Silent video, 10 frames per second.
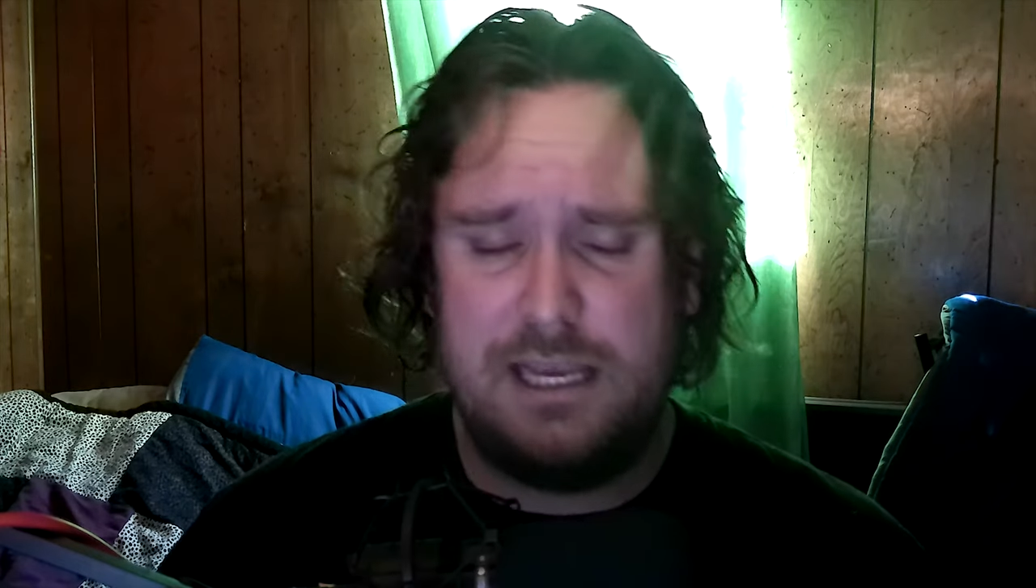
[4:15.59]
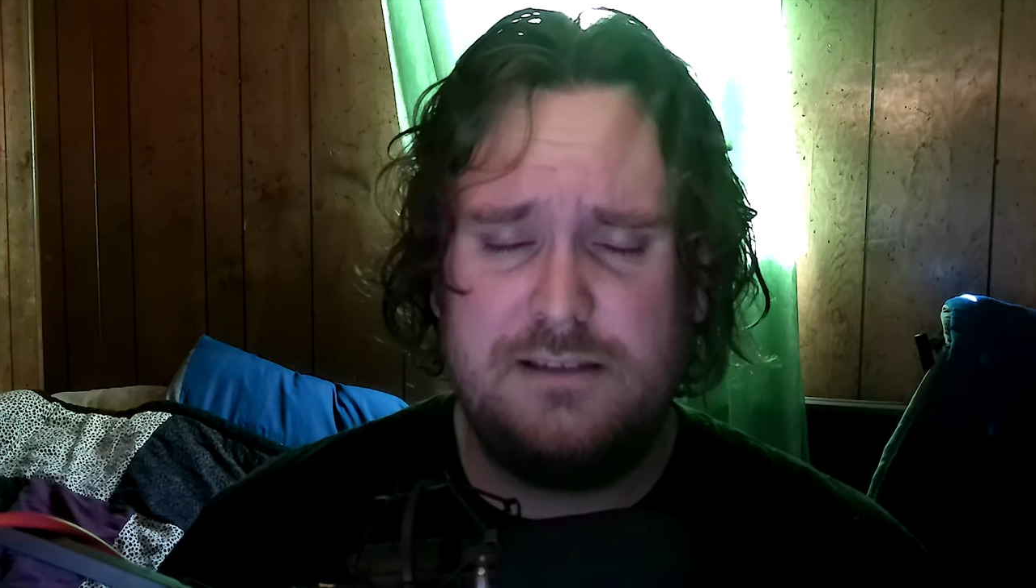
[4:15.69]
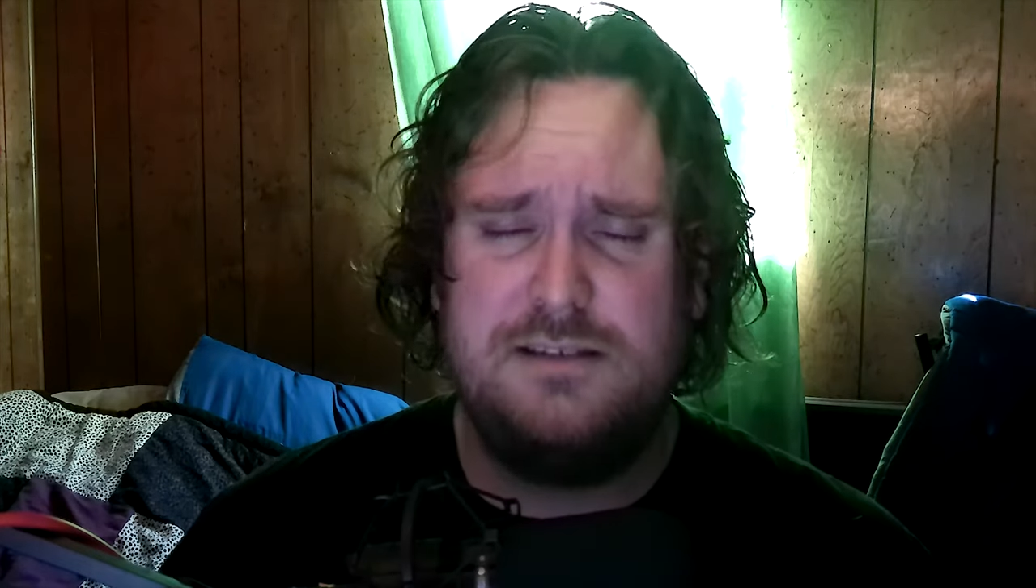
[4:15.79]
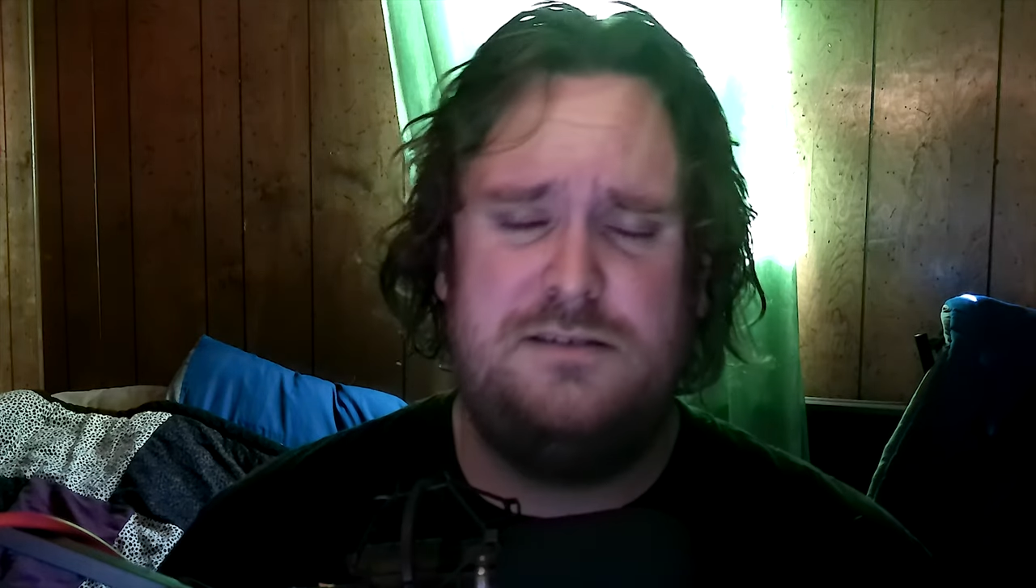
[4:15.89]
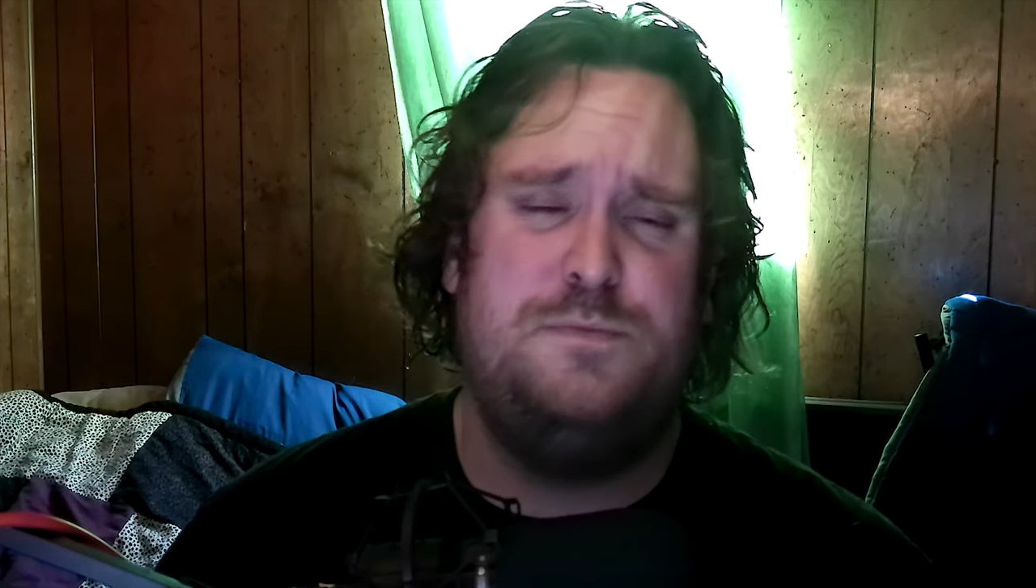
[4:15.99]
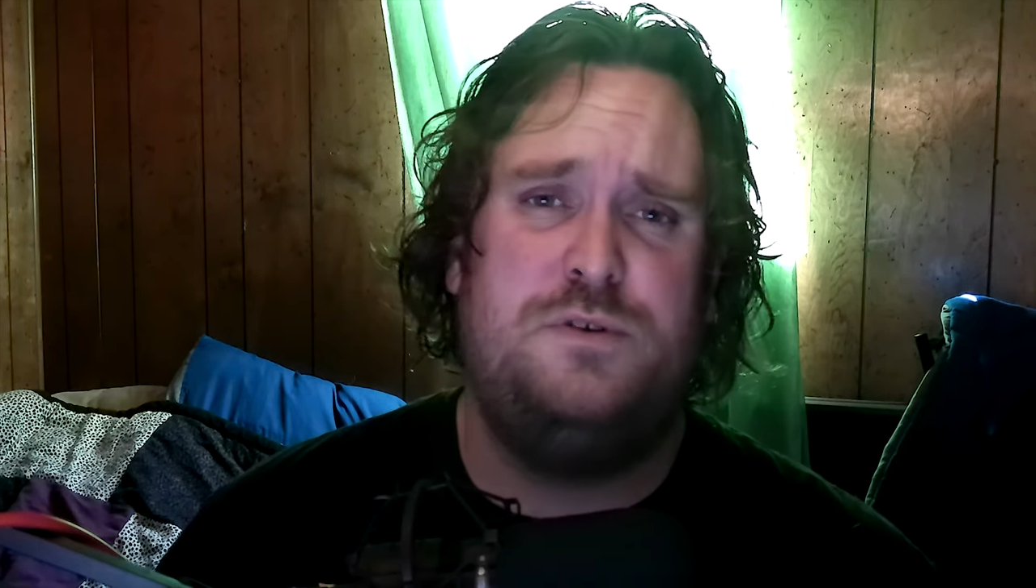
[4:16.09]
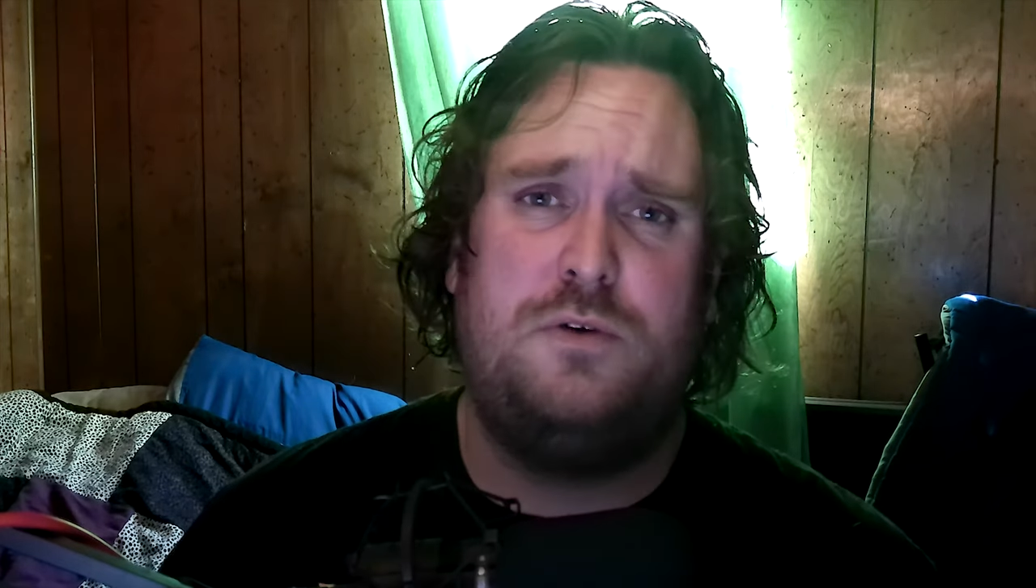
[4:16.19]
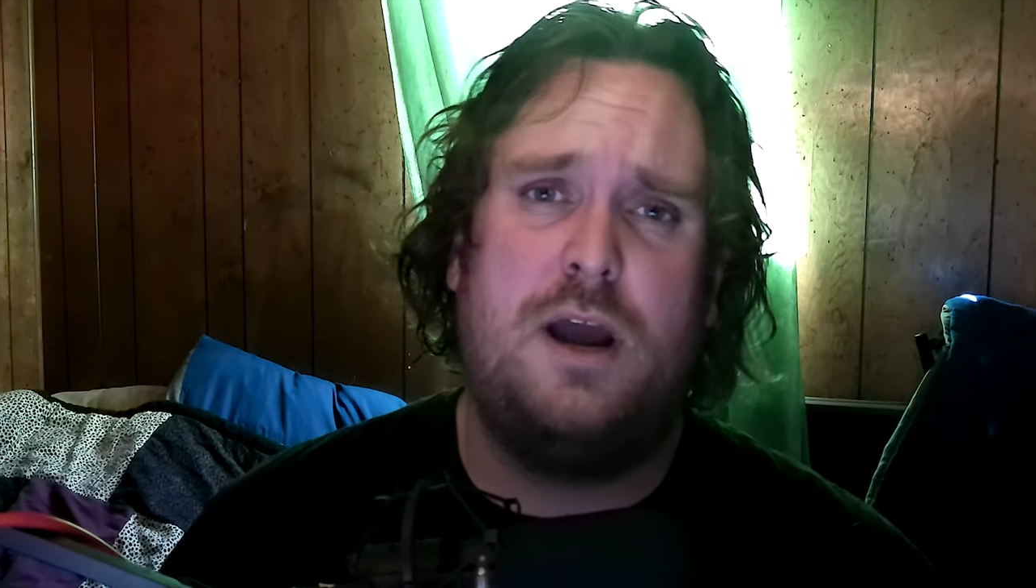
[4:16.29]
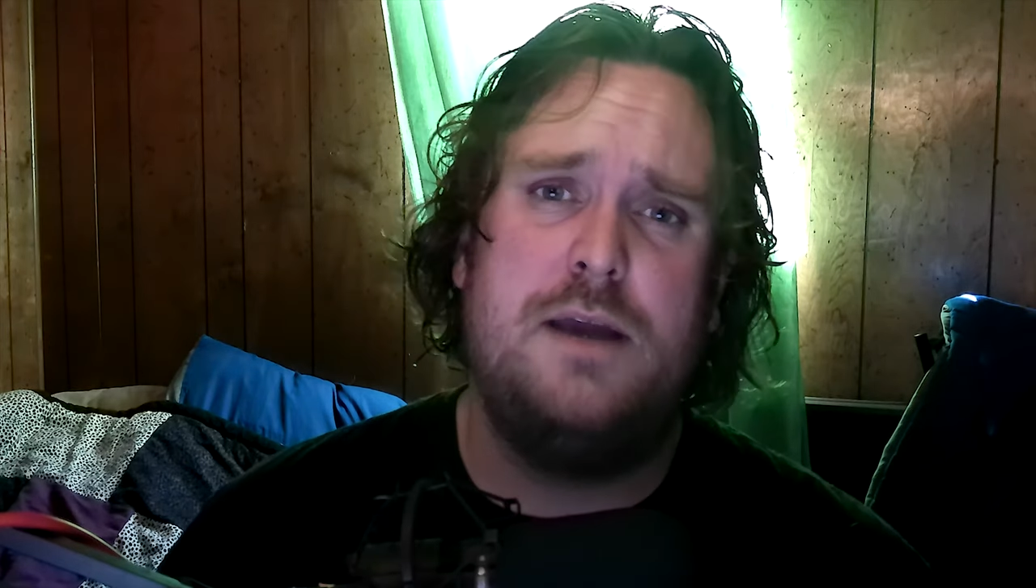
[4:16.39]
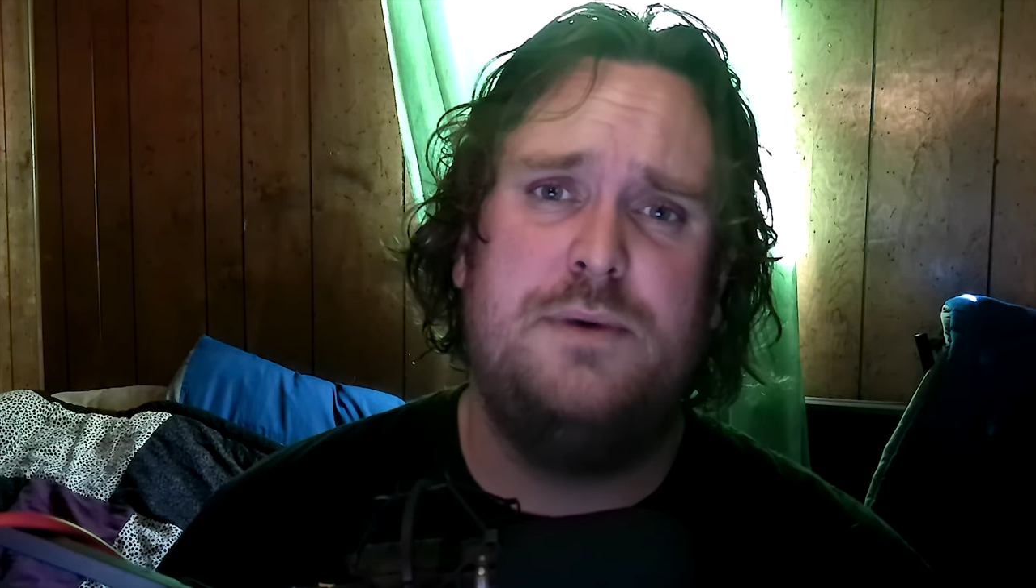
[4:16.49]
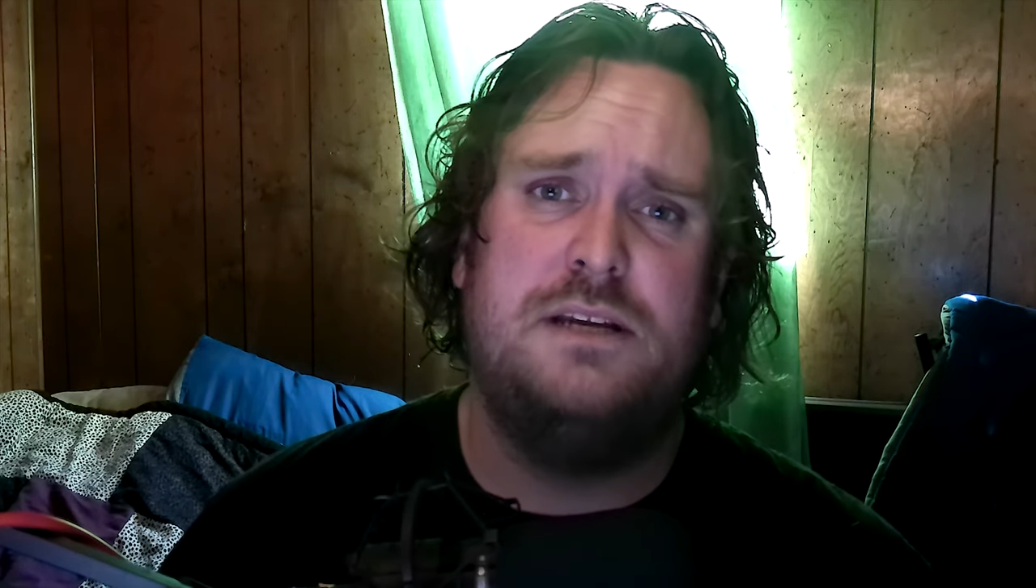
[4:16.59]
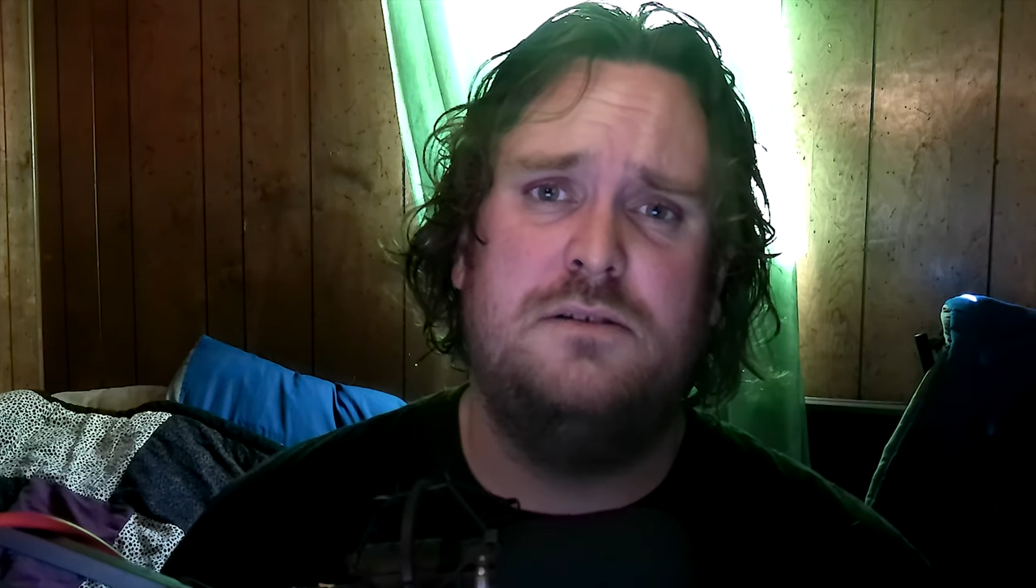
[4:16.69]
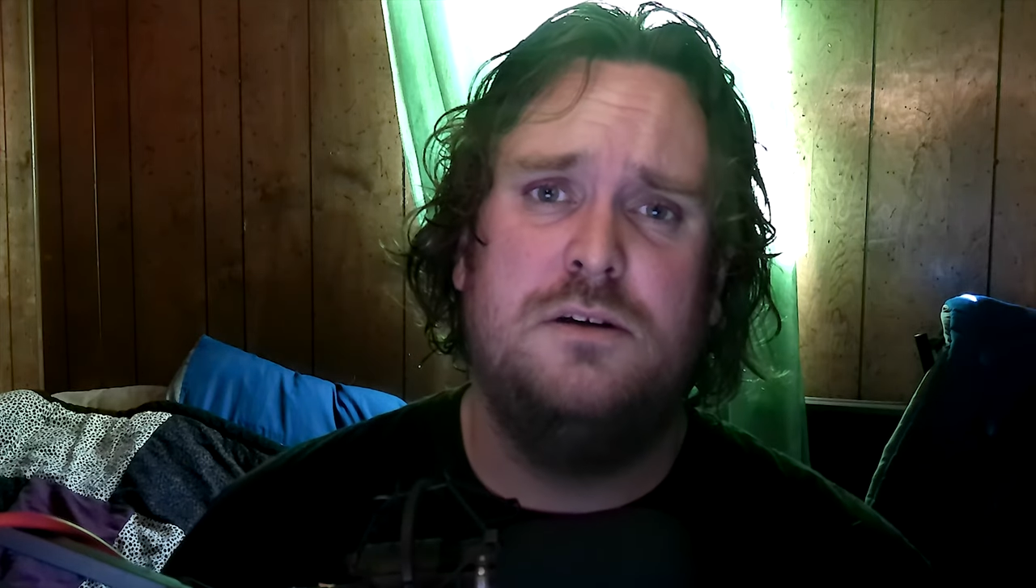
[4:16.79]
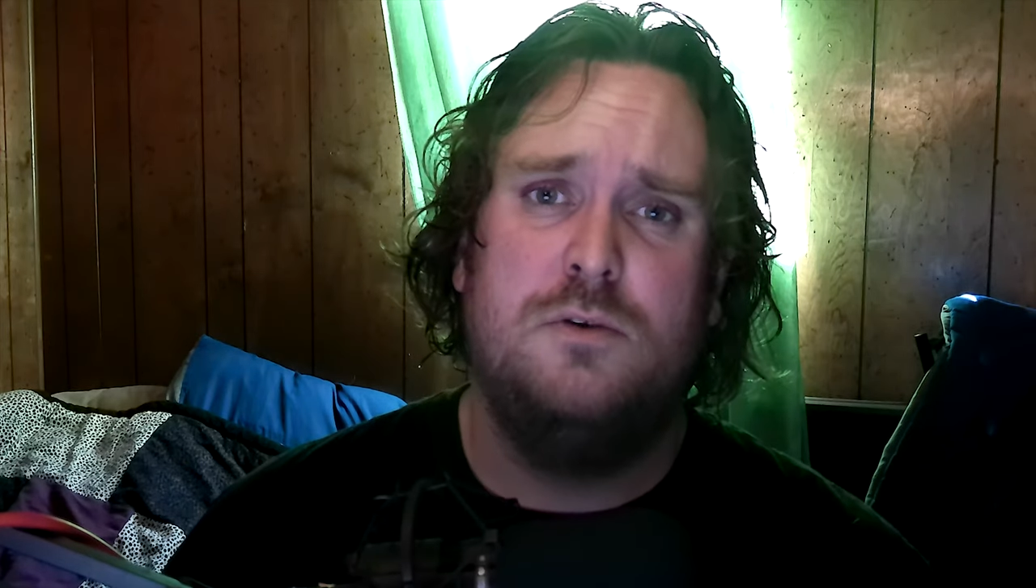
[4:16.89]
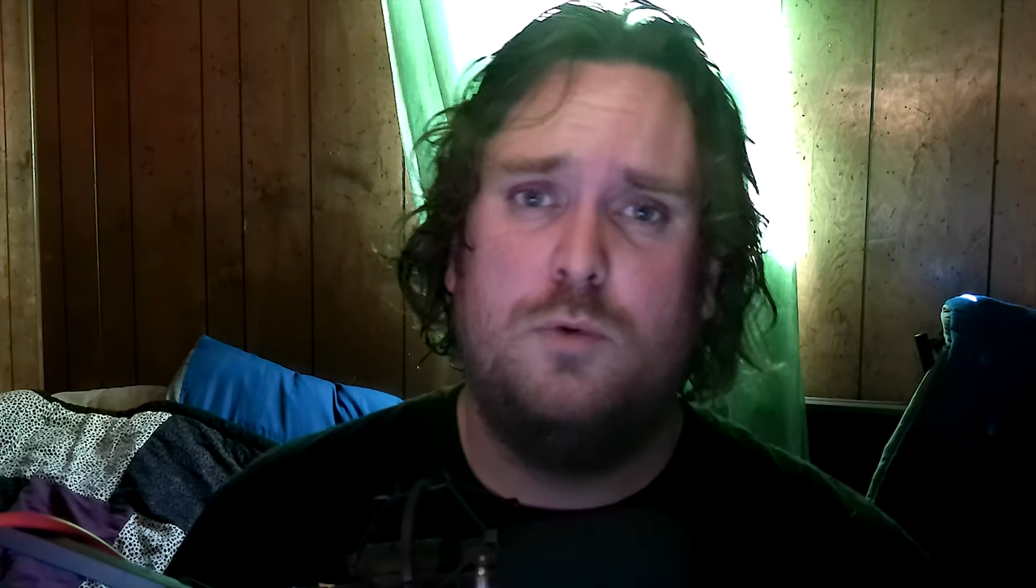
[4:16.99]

Get to subscribing.